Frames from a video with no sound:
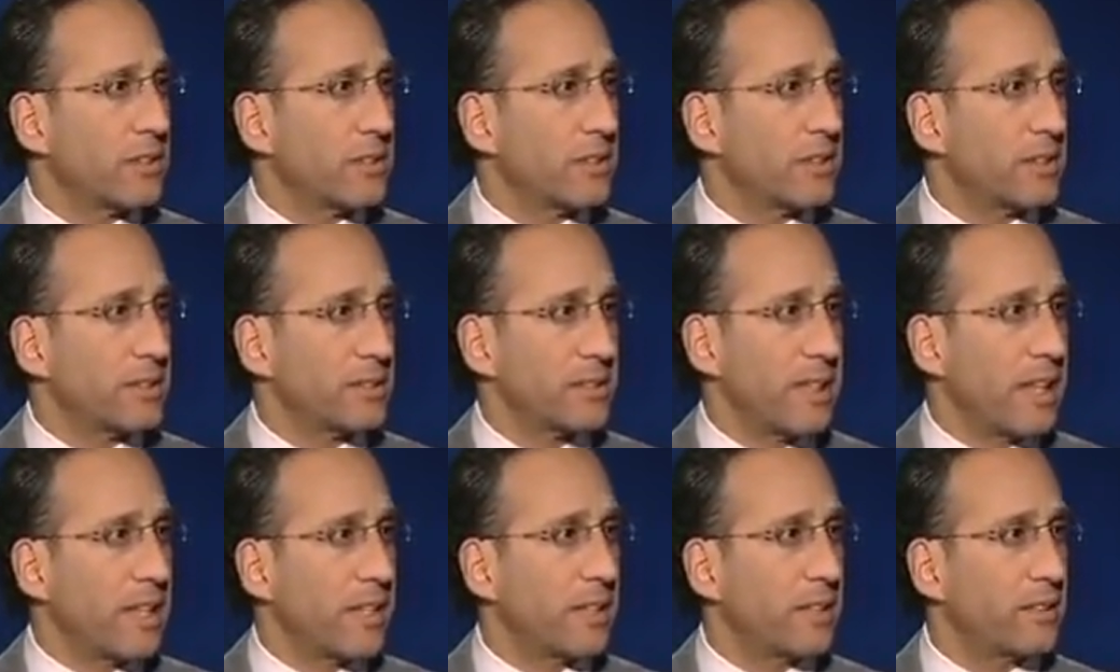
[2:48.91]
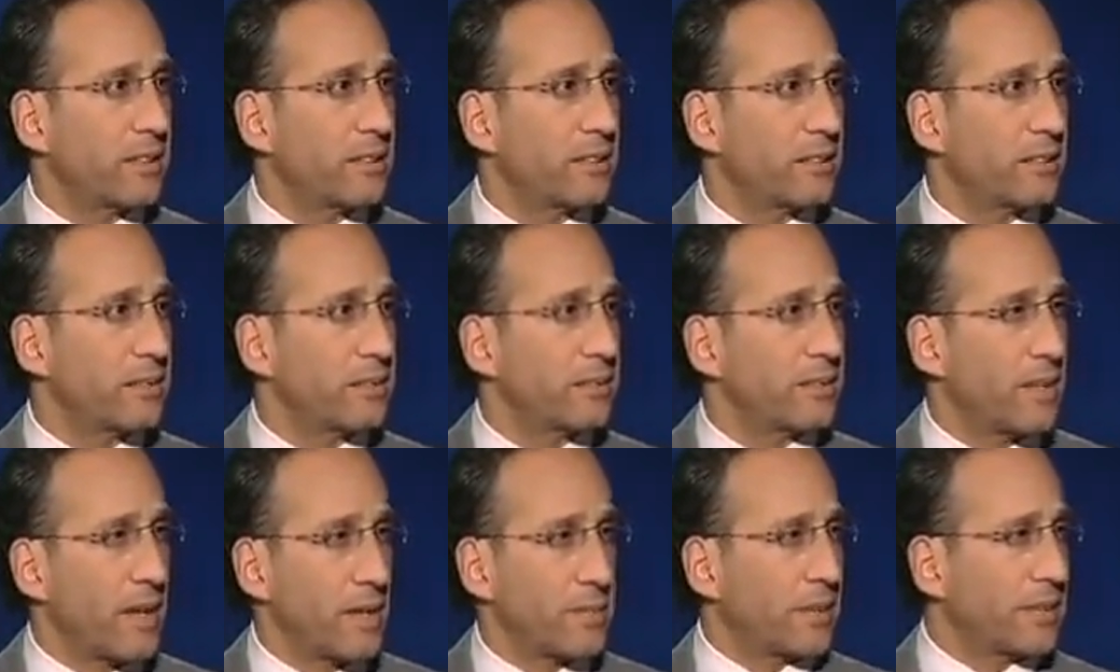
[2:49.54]
Isn't that a
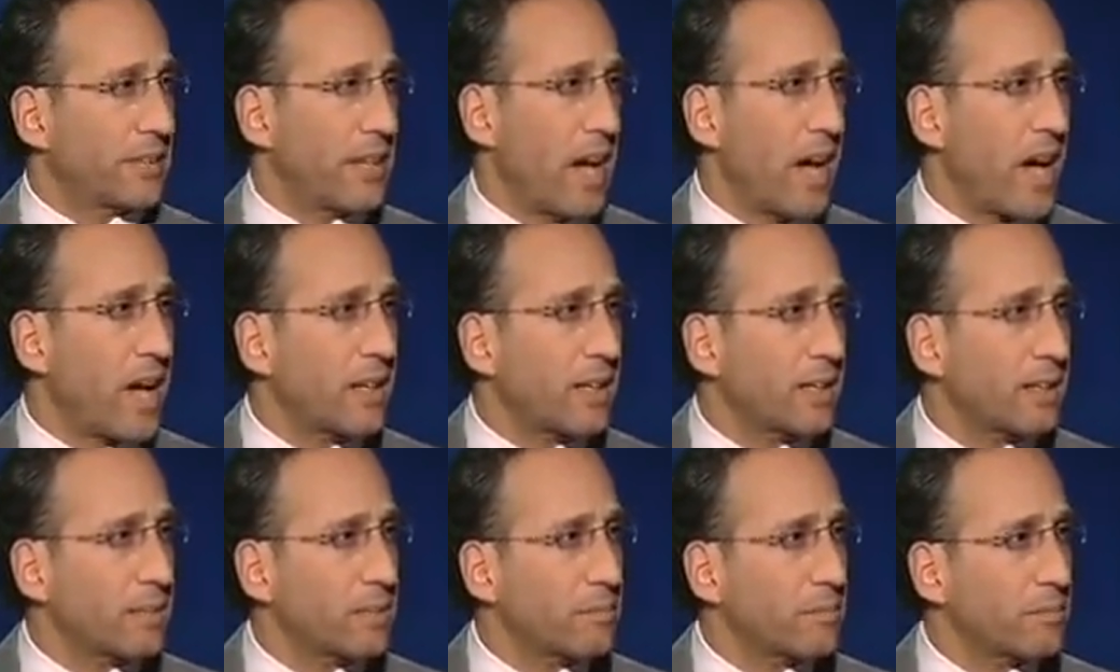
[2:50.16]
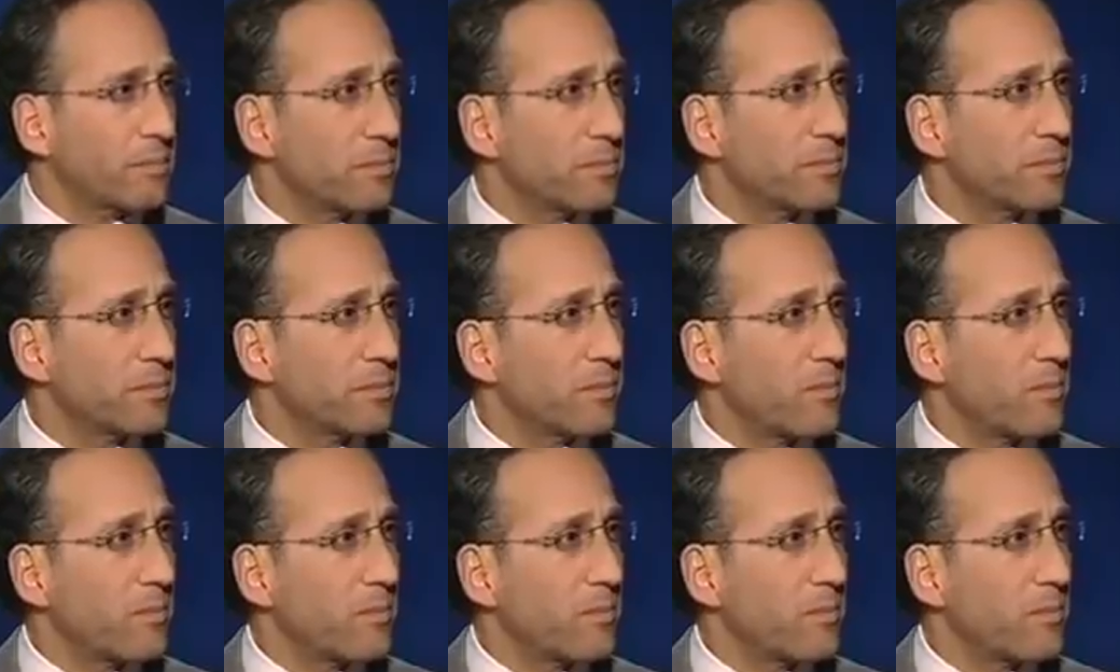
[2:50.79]
family doc? Mm-hmm.